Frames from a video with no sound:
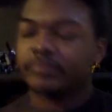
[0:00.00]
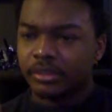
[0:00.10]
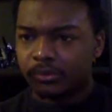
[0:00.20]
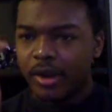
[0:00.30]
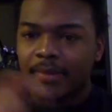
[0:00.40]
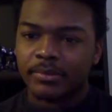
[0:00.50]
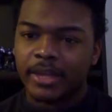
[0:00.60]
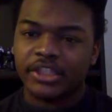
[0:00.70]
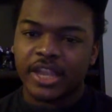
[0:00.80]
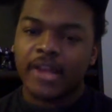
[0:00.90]
subscribe to
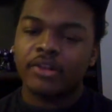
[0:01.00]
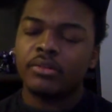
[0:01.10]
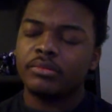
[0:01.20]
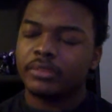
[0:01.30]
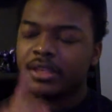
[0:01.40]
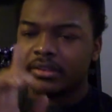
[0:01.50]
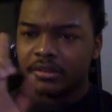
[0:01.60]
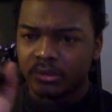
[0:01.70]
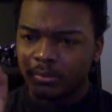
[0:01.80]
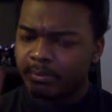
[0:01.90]
my channel, click the
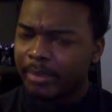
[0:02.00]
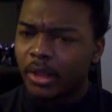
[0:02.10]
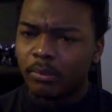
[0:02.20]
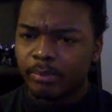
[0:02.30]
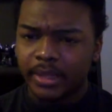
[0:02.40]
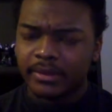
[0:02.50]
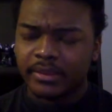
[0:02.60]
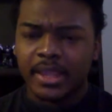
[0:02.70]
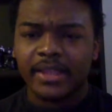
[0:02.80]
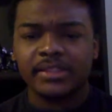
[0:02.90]
little bell button
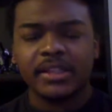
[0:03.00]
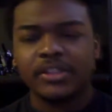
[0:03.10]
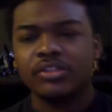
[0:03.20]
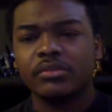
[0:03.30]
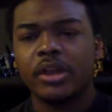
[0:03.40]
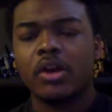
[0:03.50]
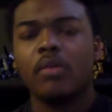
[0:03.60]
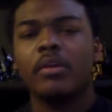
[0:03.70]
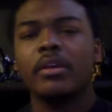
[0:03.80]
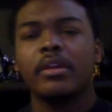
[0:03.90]
thing to let you
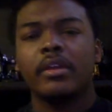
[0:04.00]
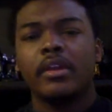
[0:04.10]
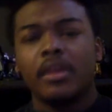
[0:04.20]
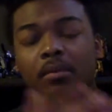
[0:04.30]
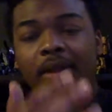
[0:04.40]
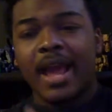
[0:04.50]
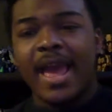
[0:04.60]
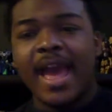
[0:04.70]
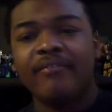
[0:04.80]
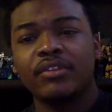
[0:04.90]
know when I
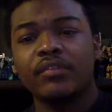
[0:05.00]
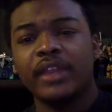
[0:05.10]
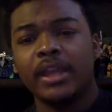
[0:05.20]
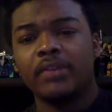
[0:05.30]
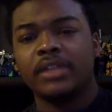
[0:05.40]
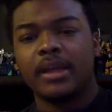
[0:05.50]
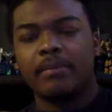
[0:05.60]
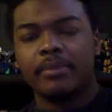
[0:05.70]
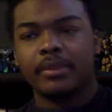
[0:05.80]
have new videos up.